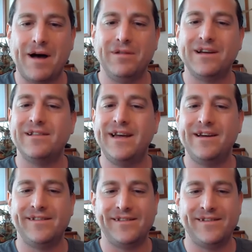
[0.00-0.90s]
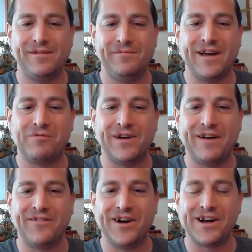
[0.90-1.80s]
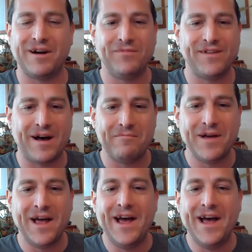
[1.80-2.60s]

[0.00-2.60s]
publicly because it seems like whenever it comes up,